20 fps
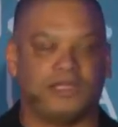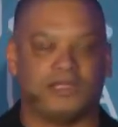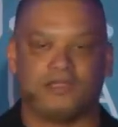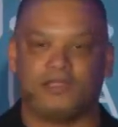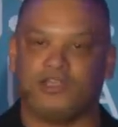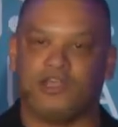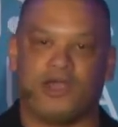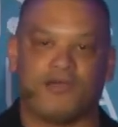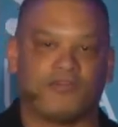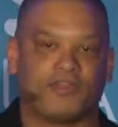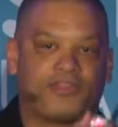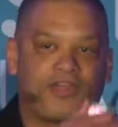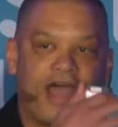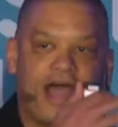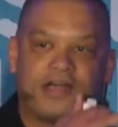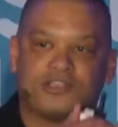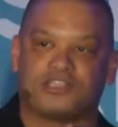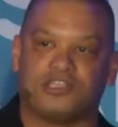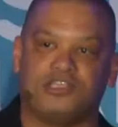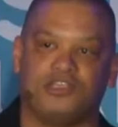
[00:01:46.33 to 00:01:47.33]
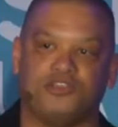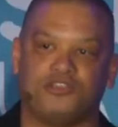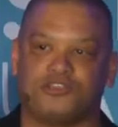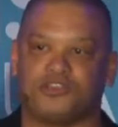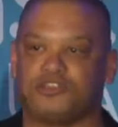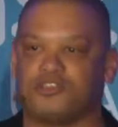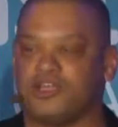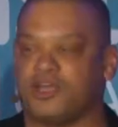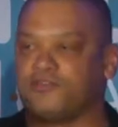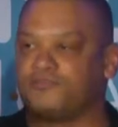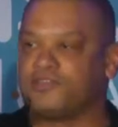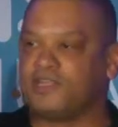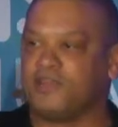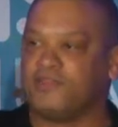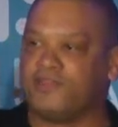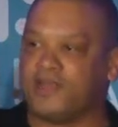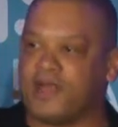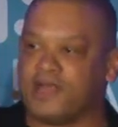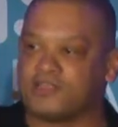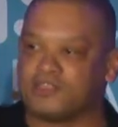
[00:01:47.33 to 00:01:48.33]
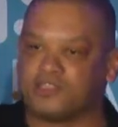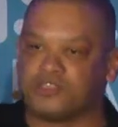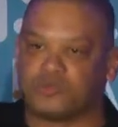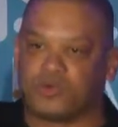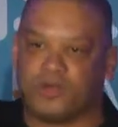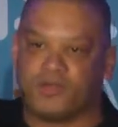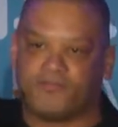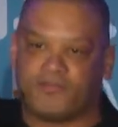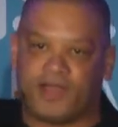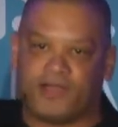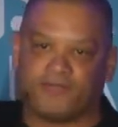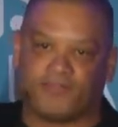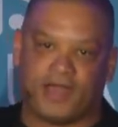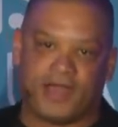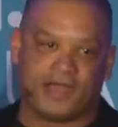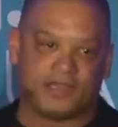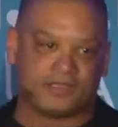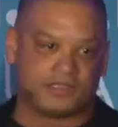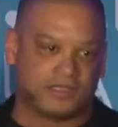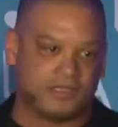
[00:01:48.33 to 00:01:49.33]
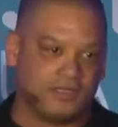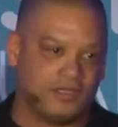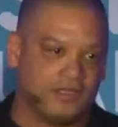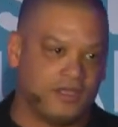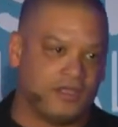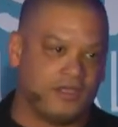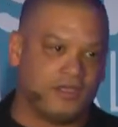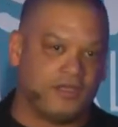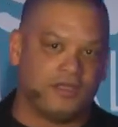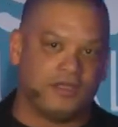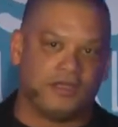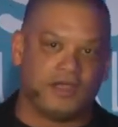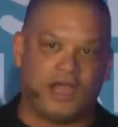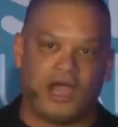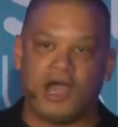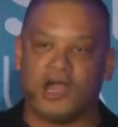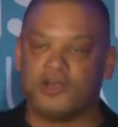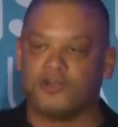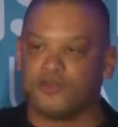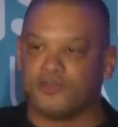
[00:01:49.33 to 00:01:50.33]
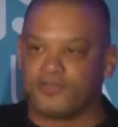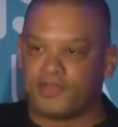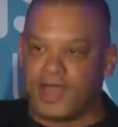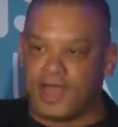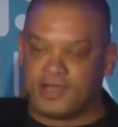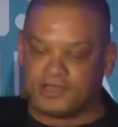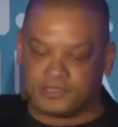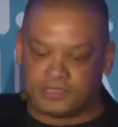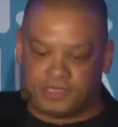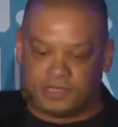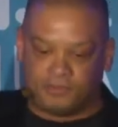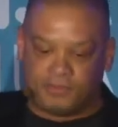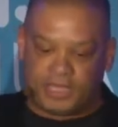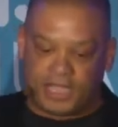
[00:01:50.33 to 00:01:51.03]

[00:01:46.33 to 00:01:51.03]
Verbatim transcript: you have 1,000 users, you have 10,000, 25,000, 100,000, and